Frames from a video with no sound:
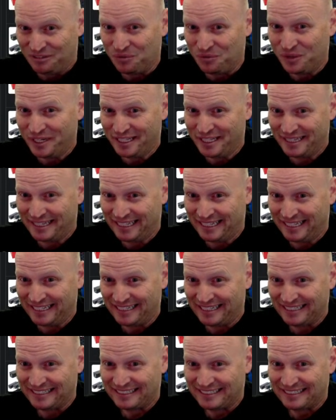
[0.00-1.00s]
What do you think?
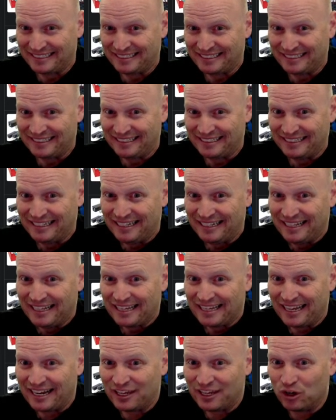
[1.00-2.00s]

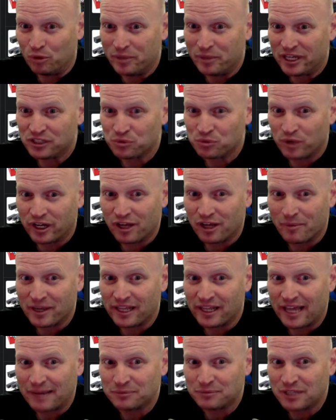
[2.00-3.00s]
Can I get OBS running on my
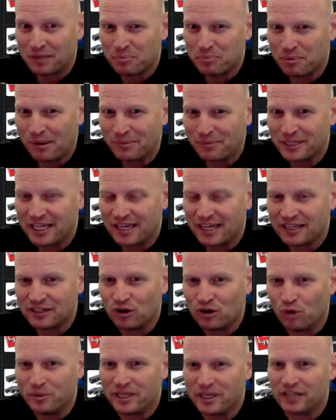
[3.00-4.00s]
laptop? probably can't
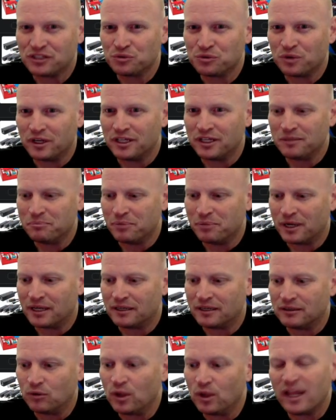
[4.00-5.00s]
get OBS running,
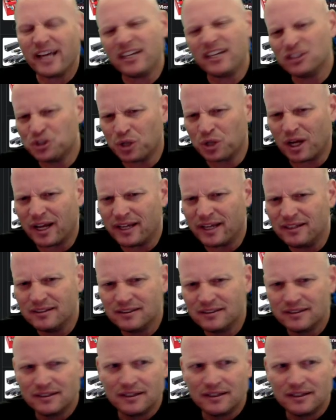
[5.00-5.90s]
but well, I can try.